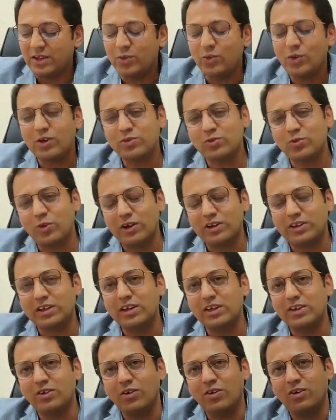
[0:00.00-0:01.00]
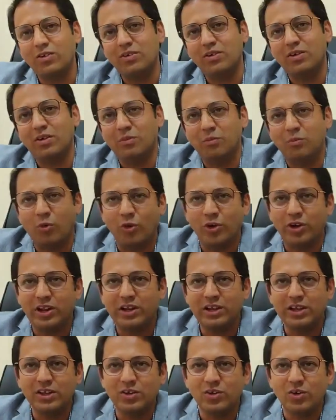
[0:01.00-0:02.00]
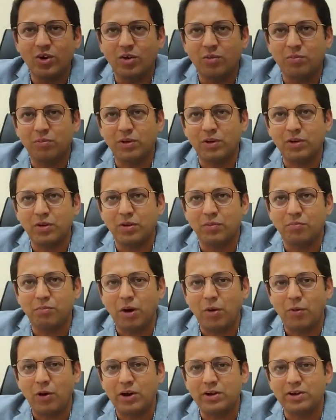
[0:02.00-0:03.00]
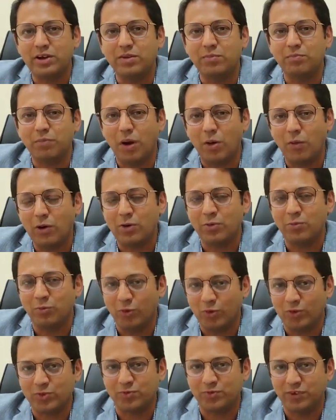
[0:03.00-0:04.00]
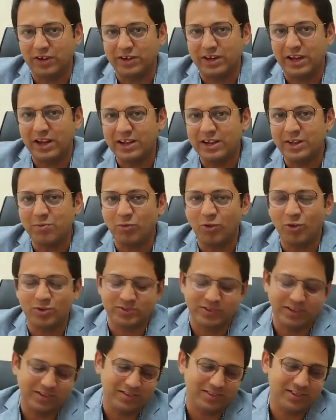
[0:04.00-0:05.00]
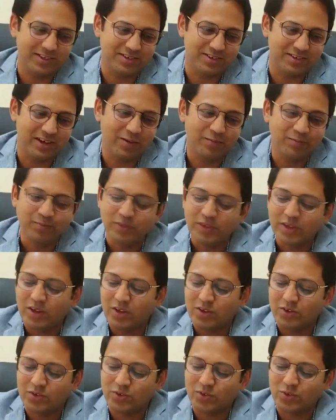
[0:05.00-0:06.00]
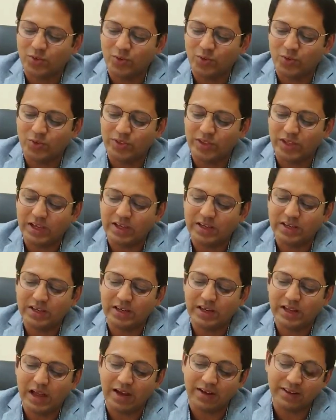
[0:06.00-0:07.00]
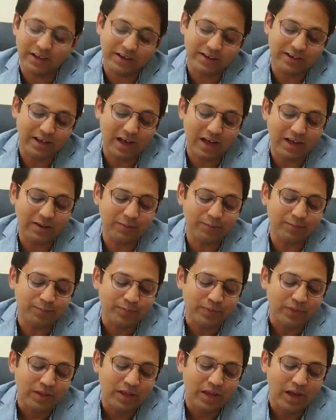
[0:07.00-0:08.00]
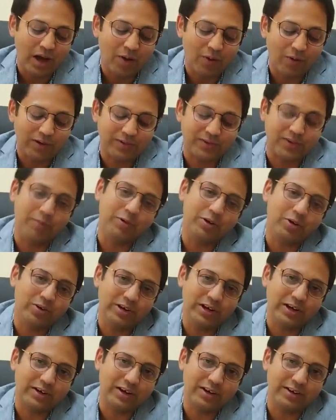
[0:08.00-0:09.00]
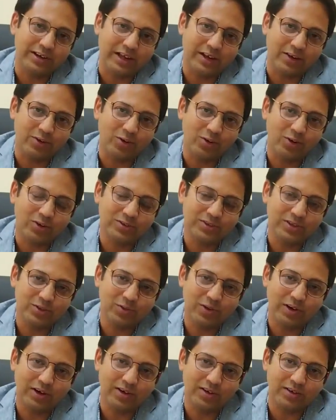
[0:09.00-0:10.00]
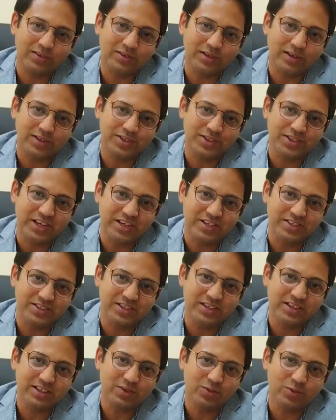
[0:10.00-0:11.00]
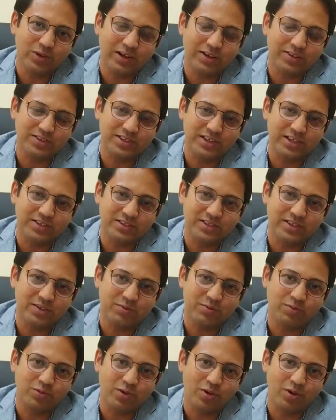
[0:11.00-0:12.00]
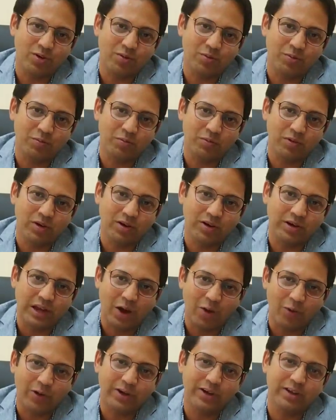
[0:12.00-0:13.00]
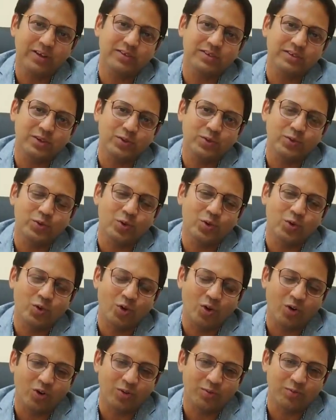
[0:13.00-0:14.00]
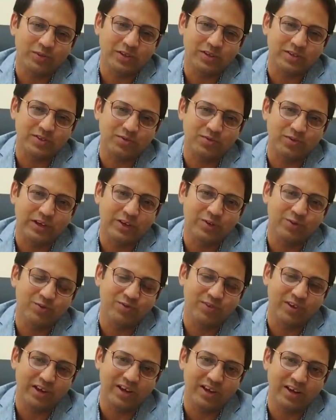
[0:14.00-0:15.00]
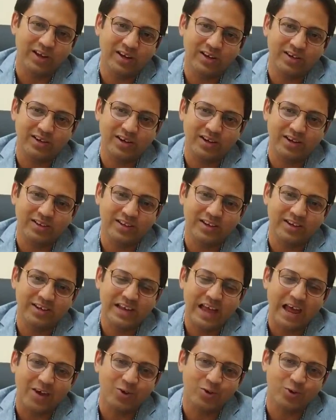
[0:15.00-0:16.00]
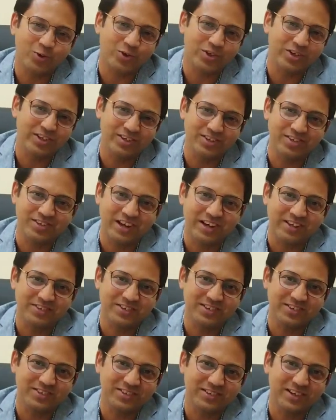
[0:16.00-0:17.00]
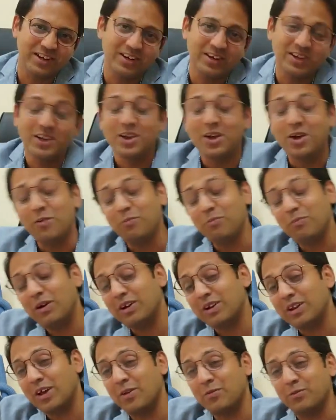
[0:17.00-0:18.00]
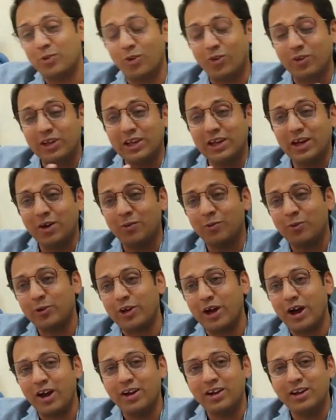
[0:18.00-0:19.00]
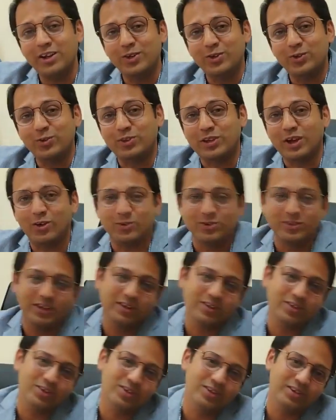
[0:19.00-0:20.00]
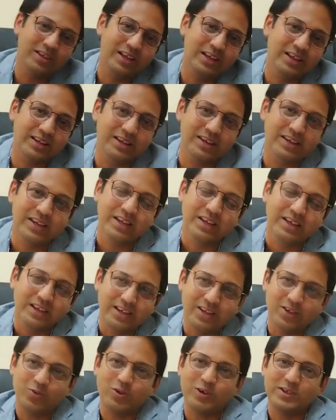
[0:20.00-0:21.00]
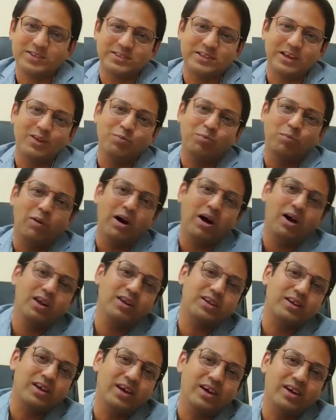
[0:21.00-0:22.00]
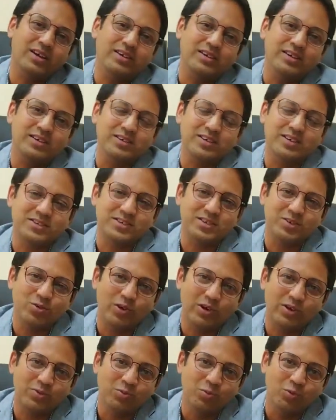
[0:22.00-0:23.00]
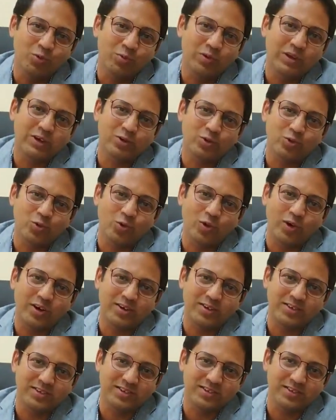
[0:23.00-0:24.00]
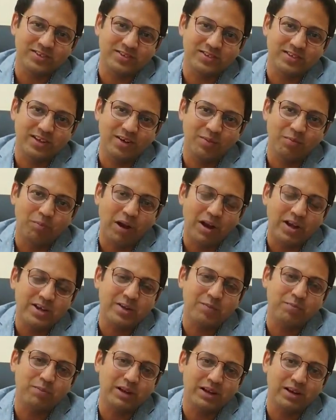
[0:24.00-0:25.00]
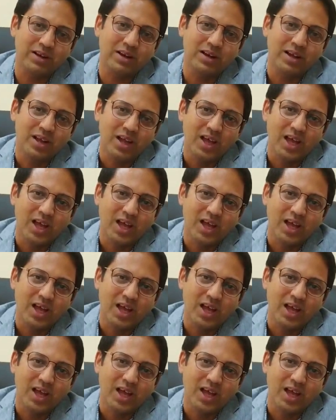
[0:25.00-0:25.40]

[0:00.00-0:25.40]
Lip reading: he was working on modeling of power MOSFET, LD MOS, etc. So then at that time our semiconductor technology was changing. We are changing from nowadays, all of this FinFET, the nano sheet transistor, but I am talking about early 2000. Then it was still bulk, and industry was moving towards this multiple